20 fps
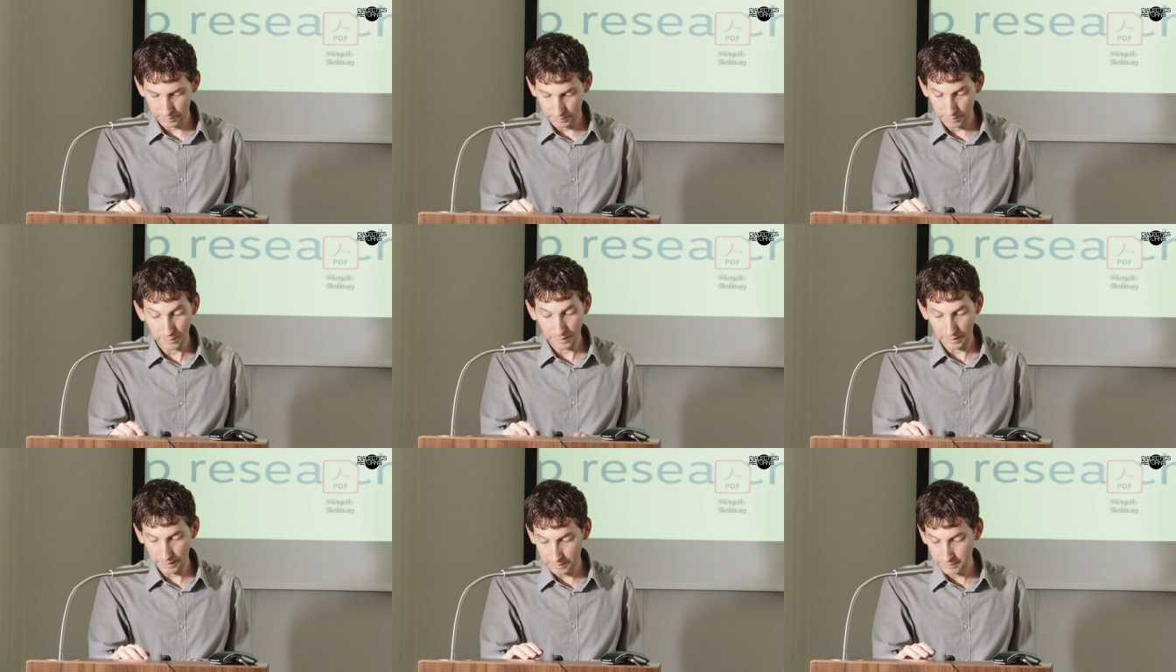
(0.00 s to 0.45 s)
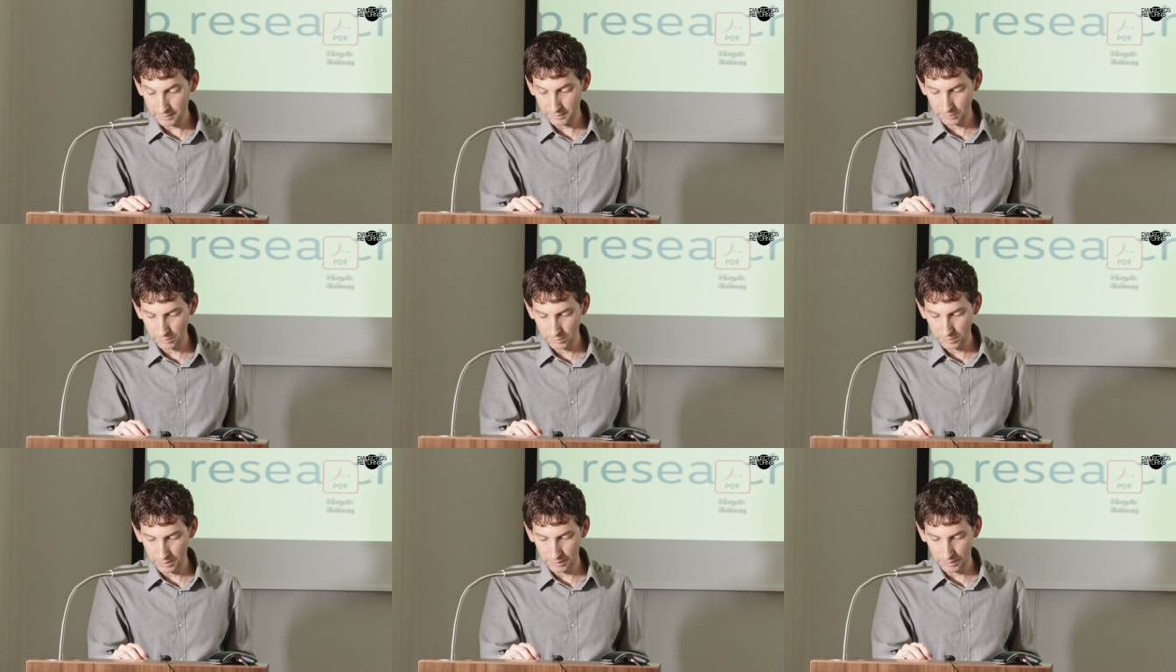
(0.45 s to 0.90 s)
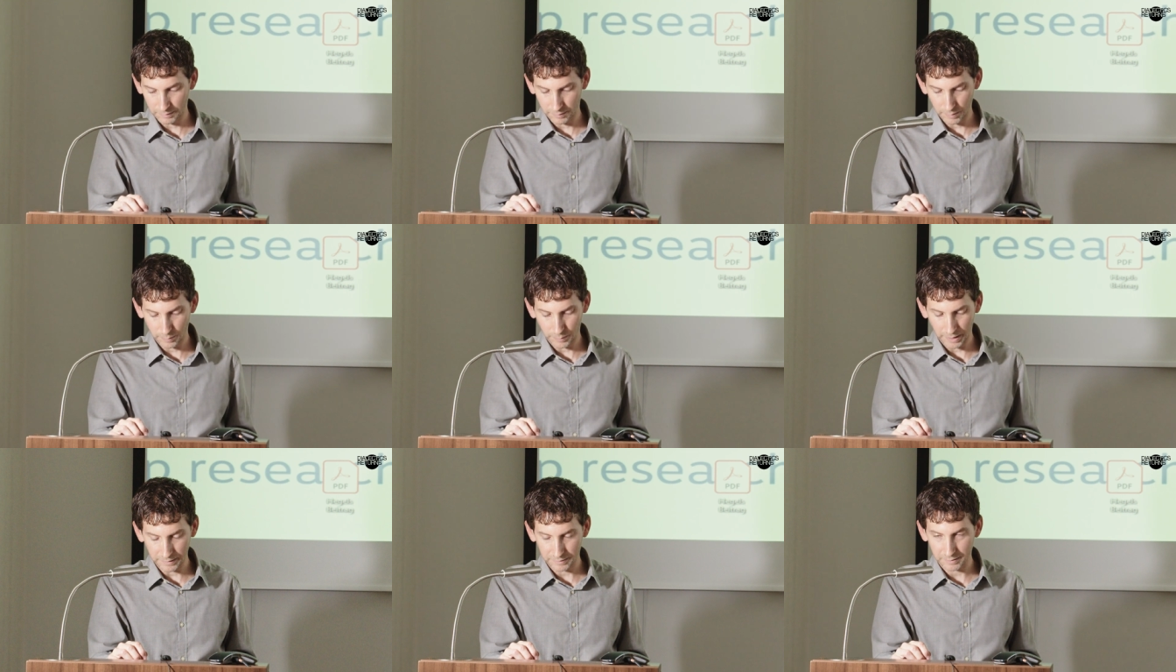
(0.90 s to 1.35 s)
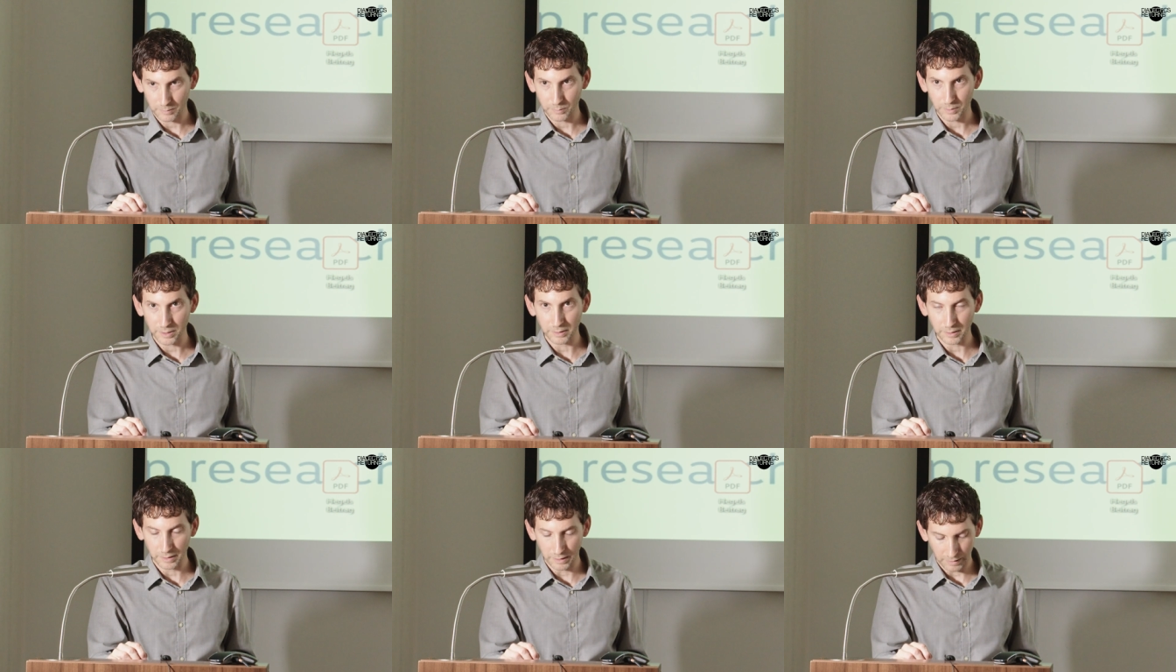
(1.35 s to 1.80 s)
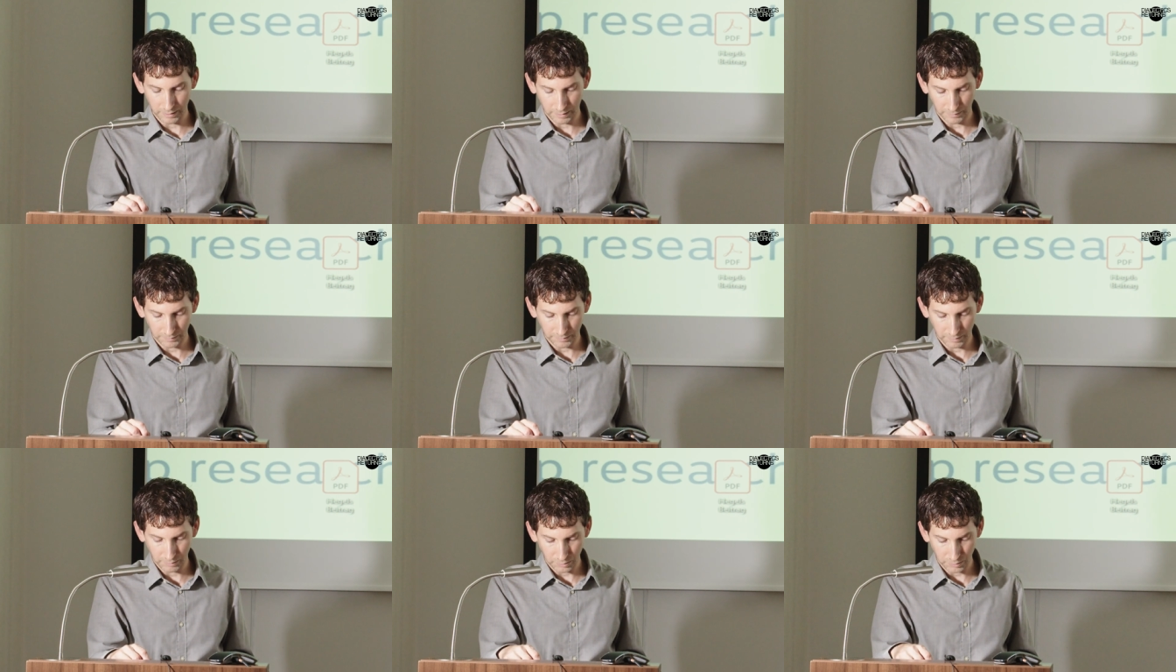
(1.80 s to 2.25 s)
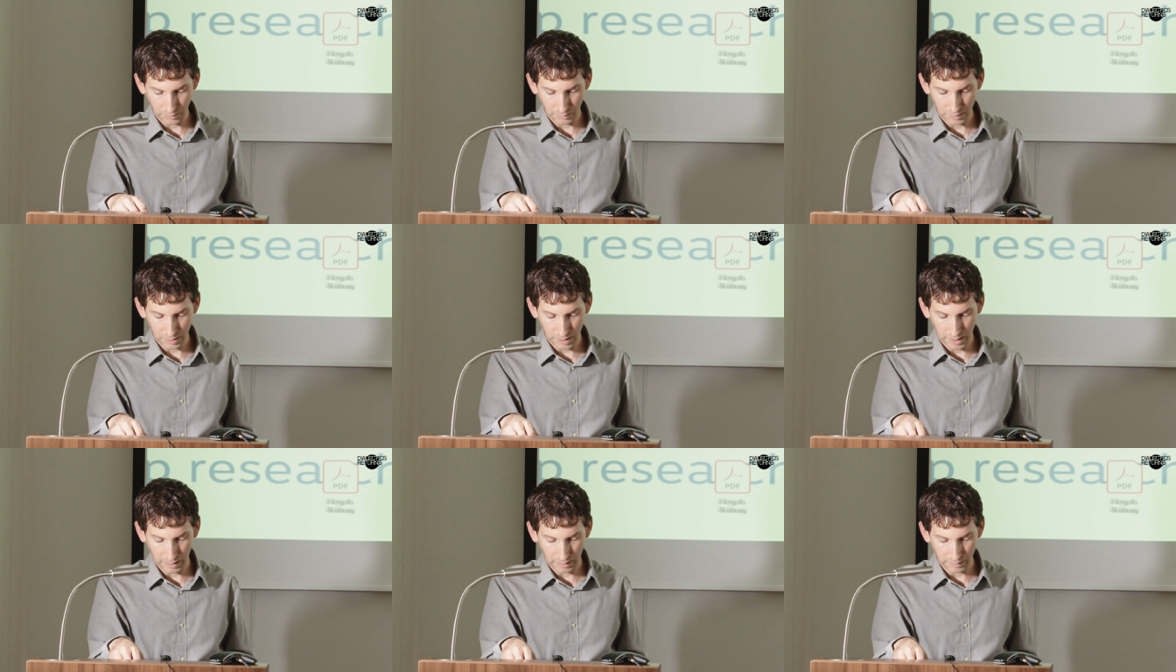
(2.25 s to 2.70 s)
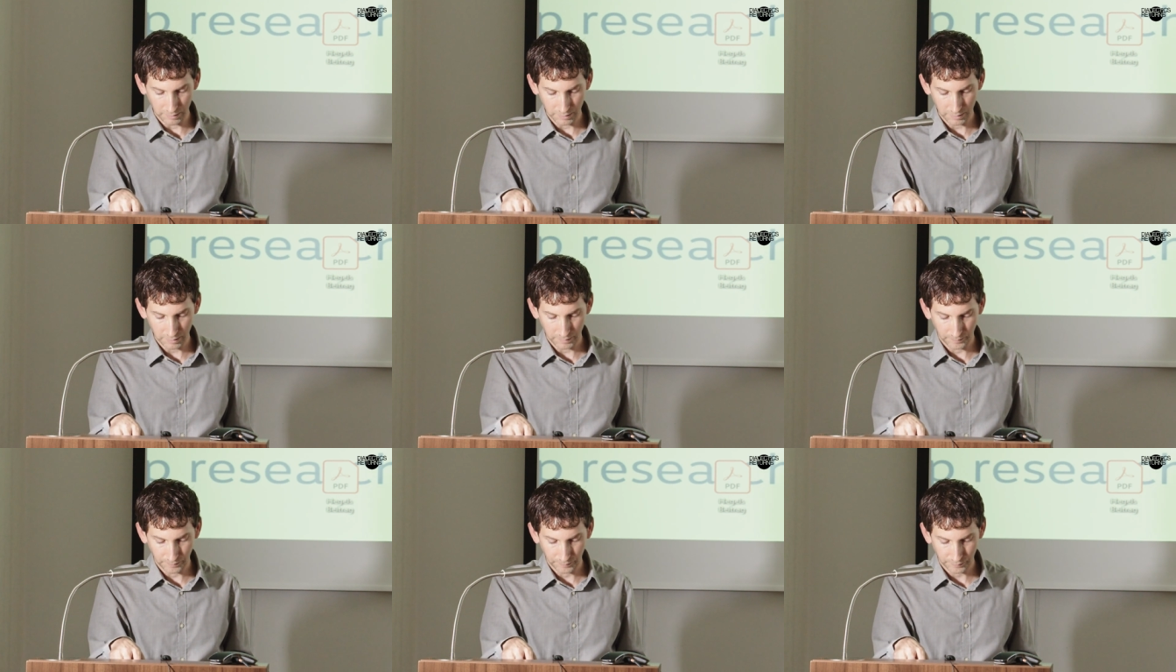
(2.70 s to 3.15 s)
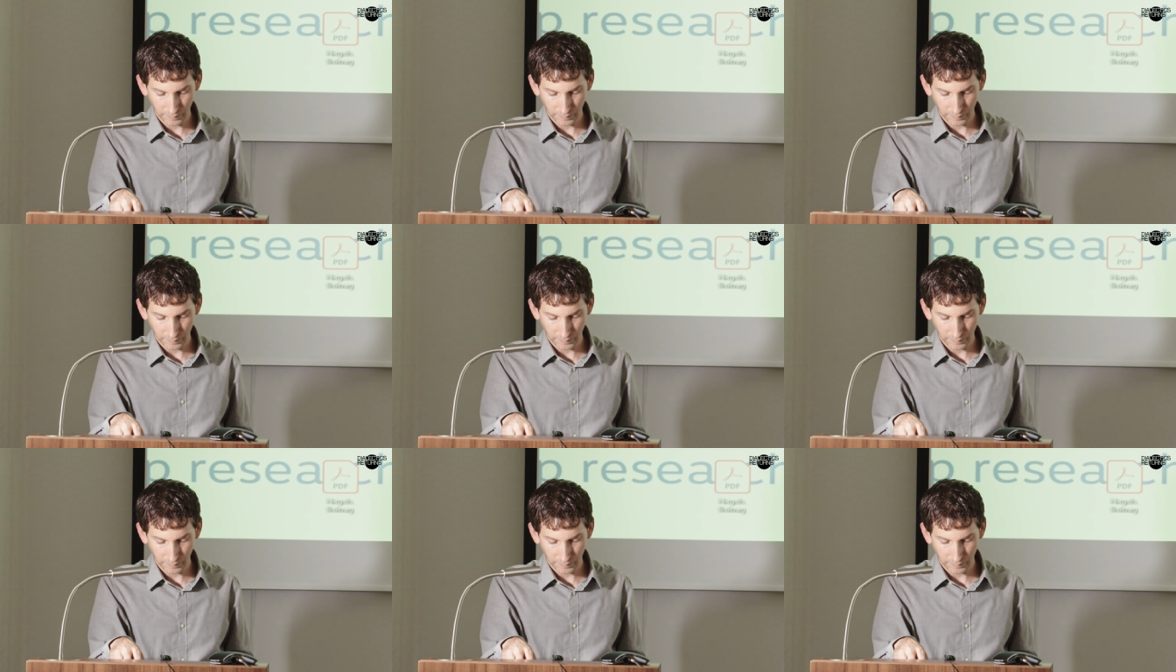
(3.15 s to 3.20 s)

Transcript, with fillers: to the exclusion of the possibility of social change.